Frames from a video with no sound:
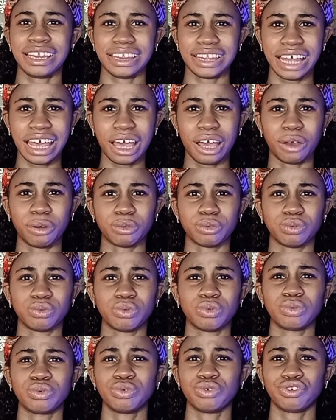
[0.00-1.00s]
Now,
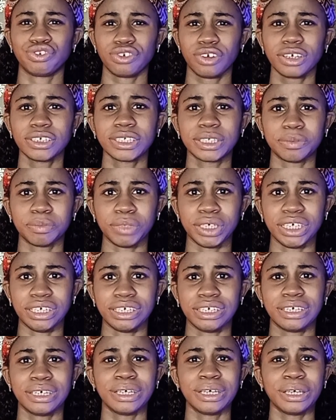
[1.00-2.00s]
trust me,